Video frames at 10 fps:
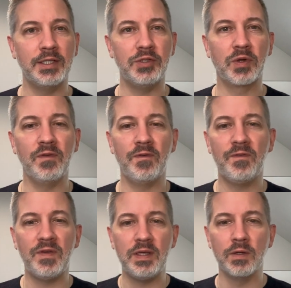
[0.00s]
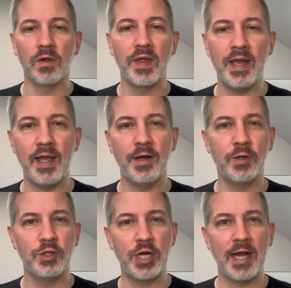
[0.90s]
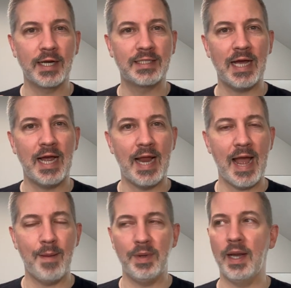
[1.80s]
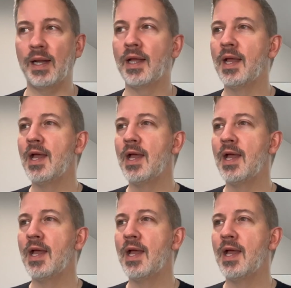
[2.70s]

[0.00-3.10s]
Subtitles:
You can feel that energetic tie happening.